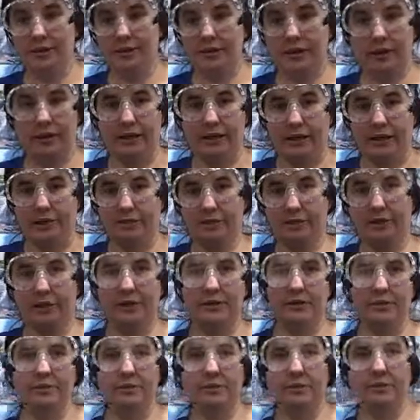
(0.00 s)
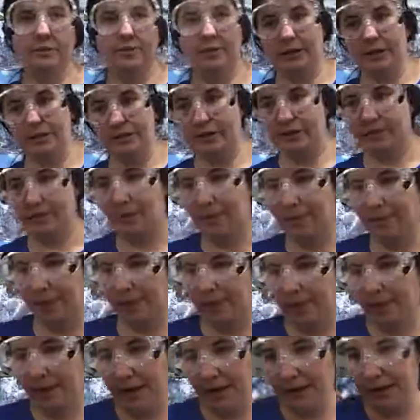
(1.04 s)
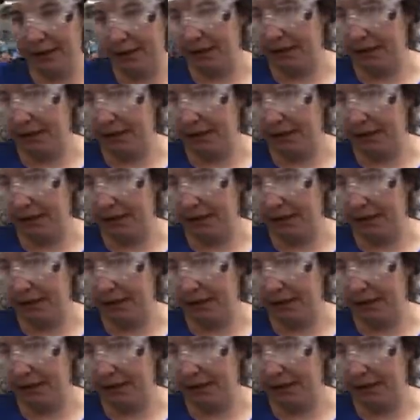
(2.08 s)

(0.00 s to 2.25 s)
And we're going to do a little bit of swap out magic